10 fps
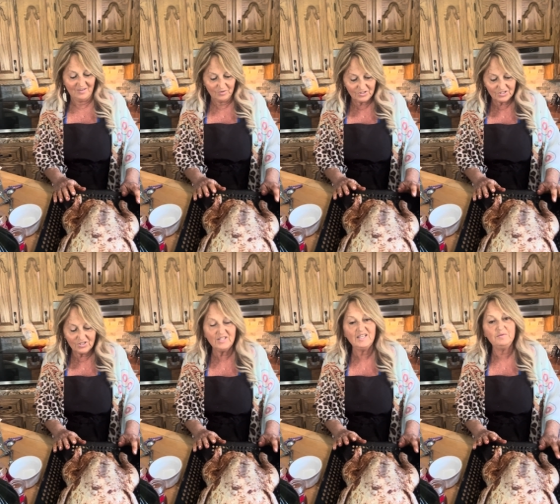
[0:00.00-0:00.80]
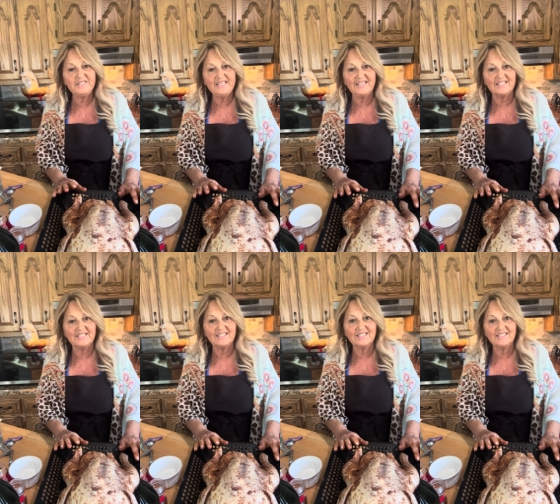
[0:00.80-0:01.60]
we're just gonna let him sit
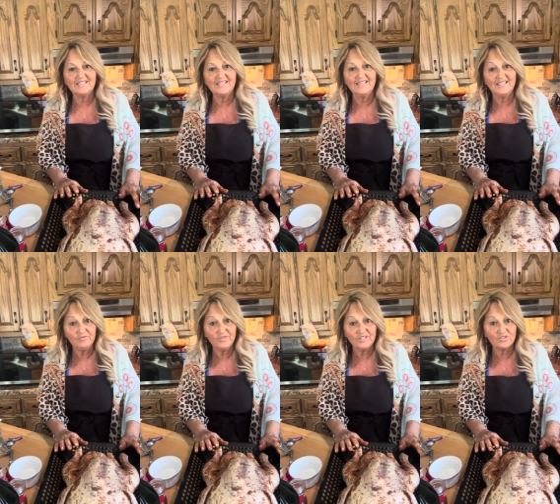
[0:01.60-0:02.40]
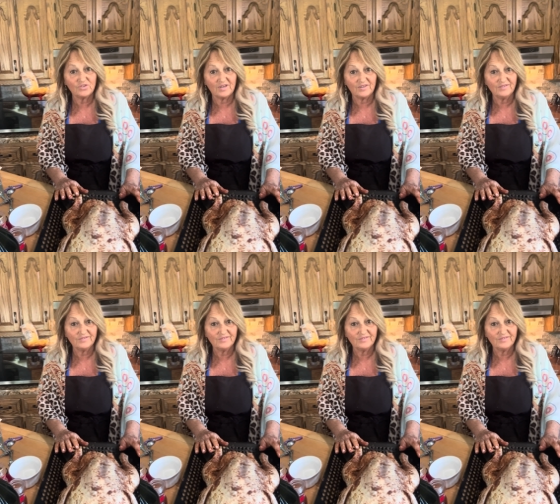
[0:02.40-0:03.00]
in the refrigerator